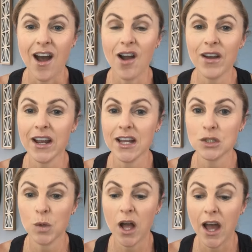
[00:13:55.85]
All right, guys,
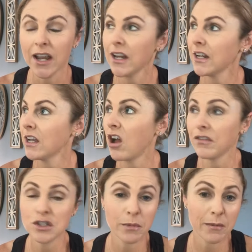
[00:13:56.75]
well, I gotta get off
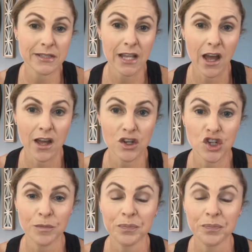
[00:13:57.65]
to my massage.